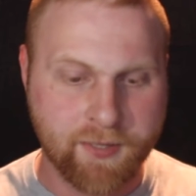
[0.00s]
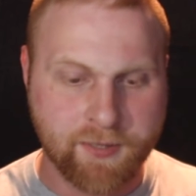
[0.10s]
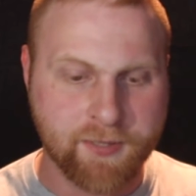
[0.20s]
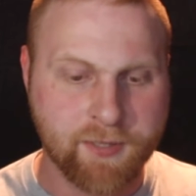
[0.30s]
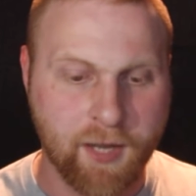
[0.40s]

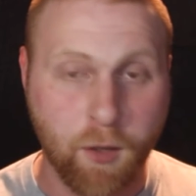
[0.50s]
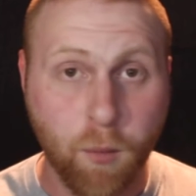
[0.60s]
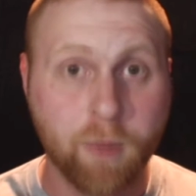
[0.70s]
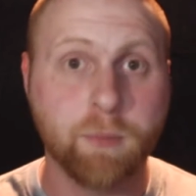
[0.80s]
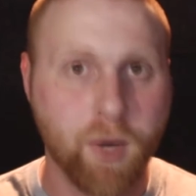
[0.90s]
is
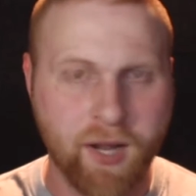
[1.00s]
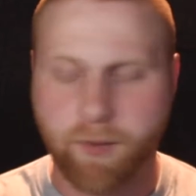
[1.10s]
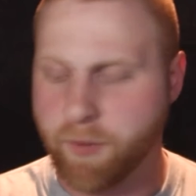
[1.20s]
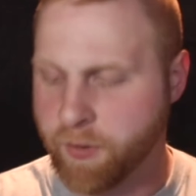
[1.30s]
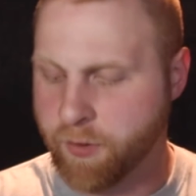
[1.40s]
I don't want to
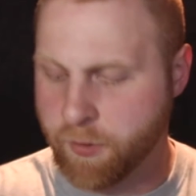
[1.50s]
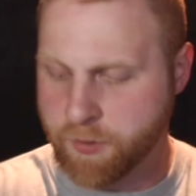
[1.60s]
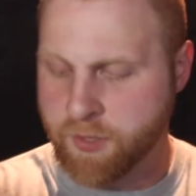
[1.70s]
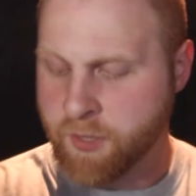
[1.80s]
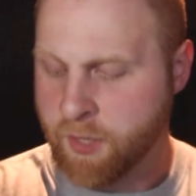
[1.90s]
brag about
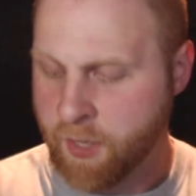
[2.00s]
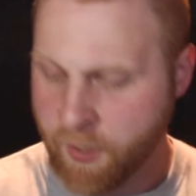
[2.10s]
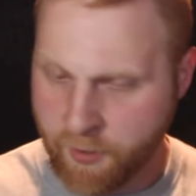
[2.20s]
those.